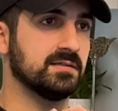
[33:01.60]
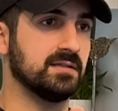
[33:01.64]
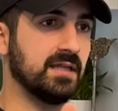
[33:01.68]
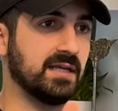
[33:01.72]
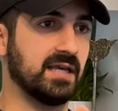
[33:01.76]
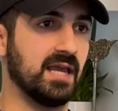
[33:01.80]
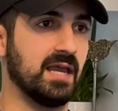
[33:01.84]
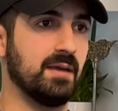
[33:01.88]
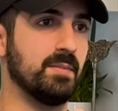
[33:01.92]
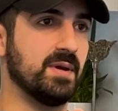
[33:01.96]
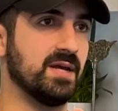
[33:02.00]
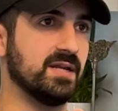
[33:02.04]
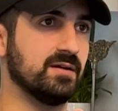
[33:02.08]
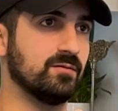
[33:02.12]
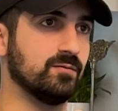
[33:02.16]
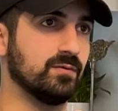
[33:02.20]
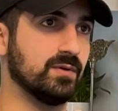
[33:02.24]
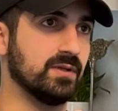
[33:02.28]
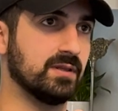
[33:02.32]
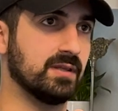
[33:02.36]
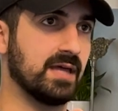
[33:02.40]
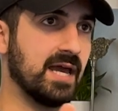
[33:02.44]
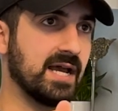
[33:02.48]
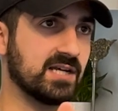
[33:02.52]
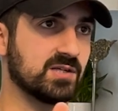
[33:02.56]
they came in
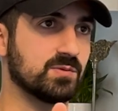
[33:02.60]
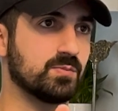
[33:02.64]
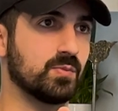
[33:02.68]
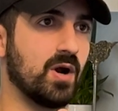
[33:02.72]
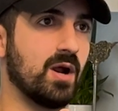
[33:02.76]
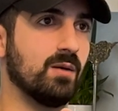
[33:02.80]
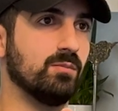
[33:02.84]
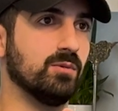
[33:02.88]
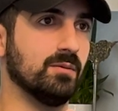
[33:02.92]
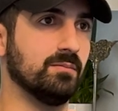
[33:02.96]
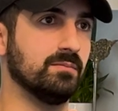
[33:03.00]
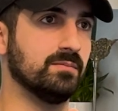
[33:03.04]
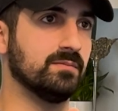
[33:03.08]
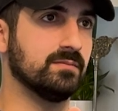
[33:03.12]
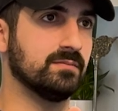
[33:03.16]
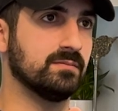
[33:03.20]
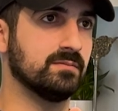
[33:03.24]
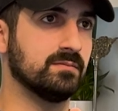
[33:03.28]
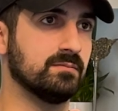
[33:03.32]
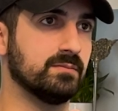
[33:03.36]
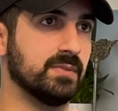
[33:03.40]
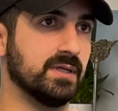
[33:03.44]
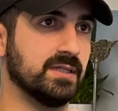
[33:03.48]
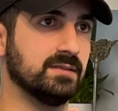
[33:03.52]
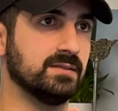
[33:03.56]
with X problem,
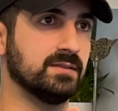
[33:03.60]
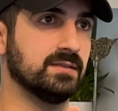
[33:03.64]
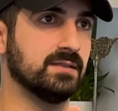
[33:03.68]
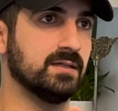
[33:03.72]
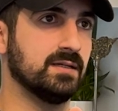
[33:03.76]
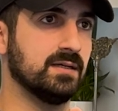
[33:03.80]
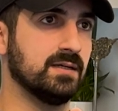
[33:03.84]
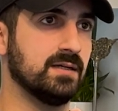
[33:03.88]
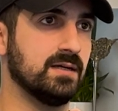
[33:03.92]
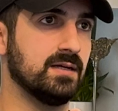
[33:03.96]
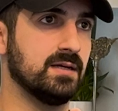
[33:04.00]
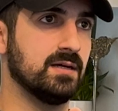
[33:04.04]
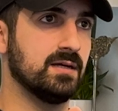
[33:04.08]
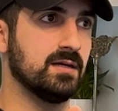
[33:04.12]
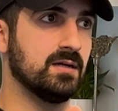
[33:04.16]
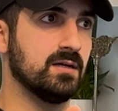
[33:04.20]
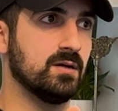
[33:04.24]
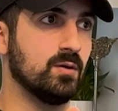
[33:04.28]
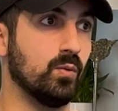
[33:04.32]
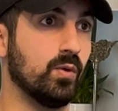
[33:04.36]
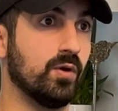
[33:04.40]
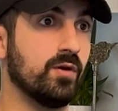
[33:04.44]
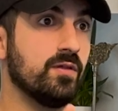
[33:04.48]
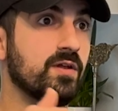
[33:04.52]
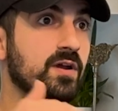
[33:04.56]
but
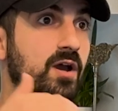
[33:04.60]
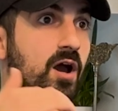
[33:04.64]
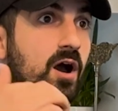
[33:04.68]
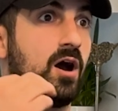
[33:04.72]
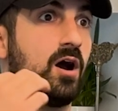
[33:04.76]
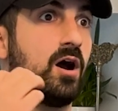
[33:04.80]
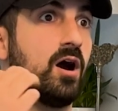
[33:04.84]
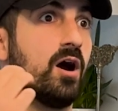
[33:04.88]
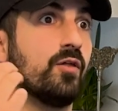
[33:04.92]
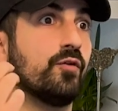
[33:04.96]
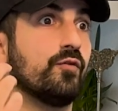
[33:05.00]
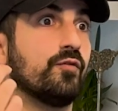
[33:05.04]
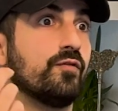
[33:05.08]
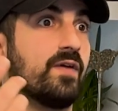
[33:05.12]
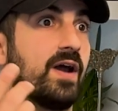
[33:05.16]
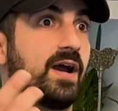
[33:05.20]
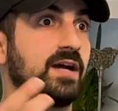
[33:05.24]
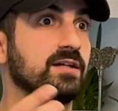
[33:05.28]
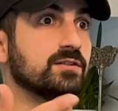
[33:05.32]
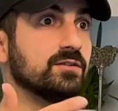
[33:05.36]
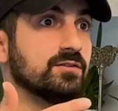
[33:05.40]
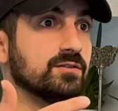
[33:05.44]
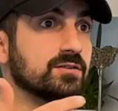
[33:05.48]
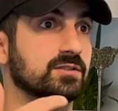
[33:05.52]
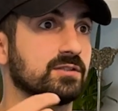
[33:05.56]
what are the other
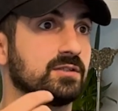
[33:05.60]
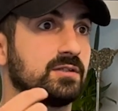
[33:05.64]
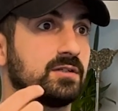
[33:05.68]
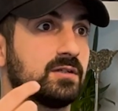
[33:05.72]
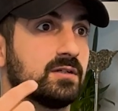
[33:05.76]
factors?